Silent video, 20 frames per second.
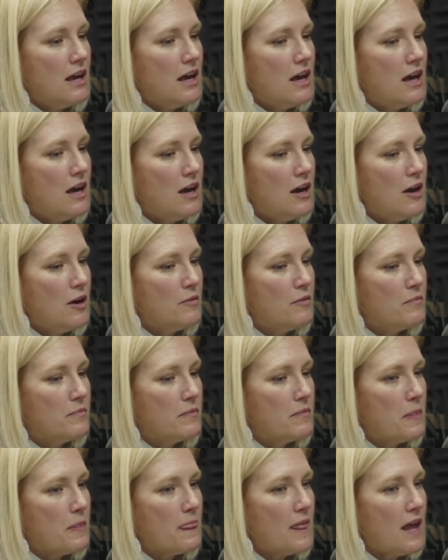
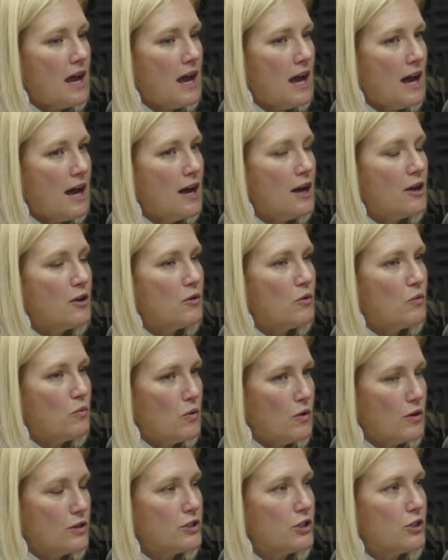I
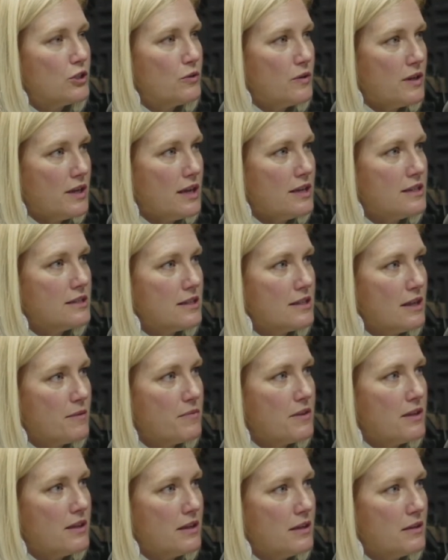want to create
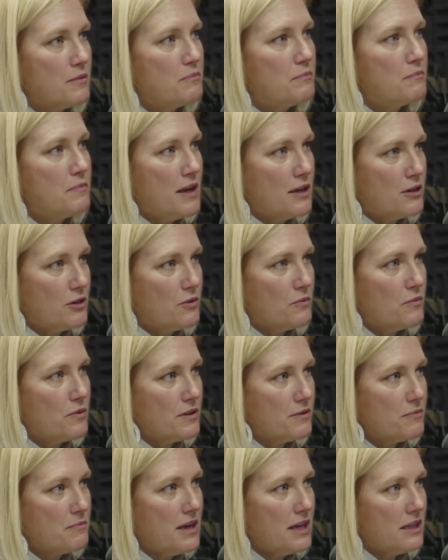something better
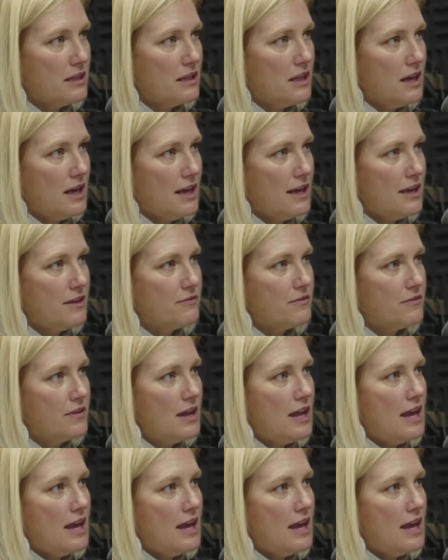with my life.